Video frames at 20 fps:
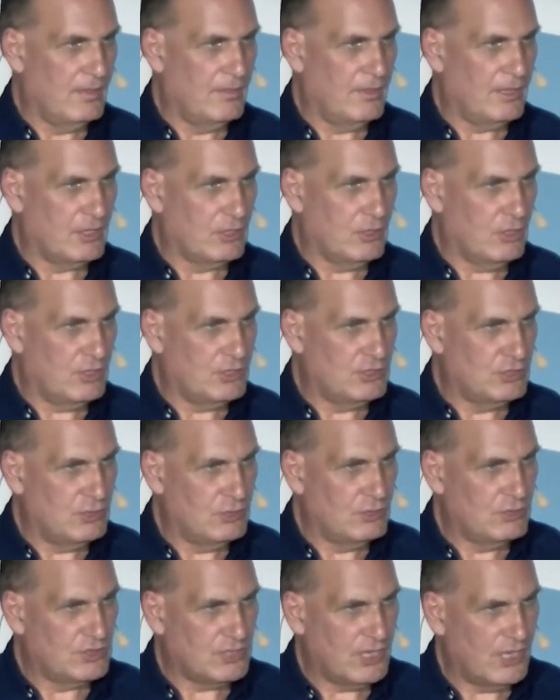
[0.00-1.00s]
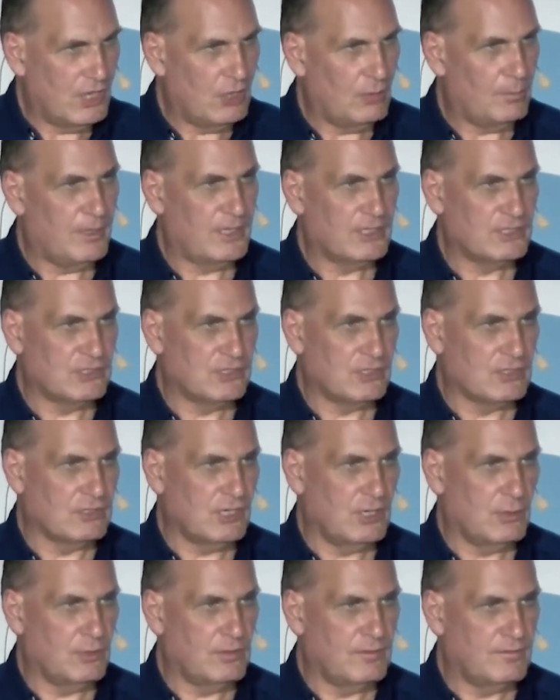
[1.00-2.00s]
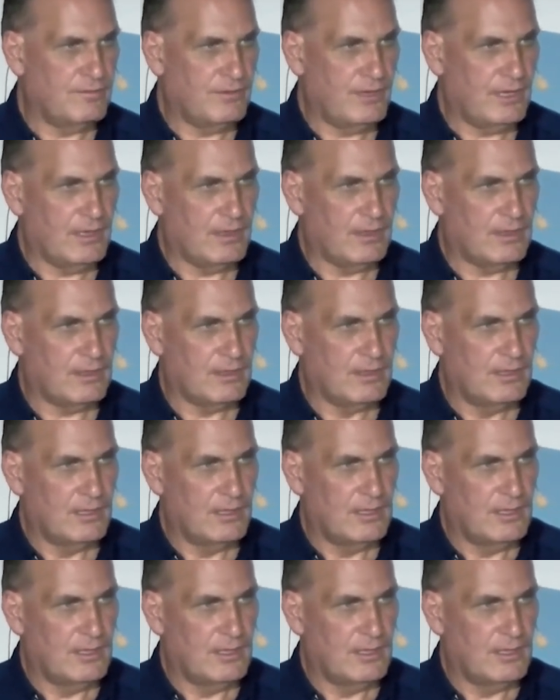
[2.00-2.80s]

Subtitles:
that God used to help us to grow in faith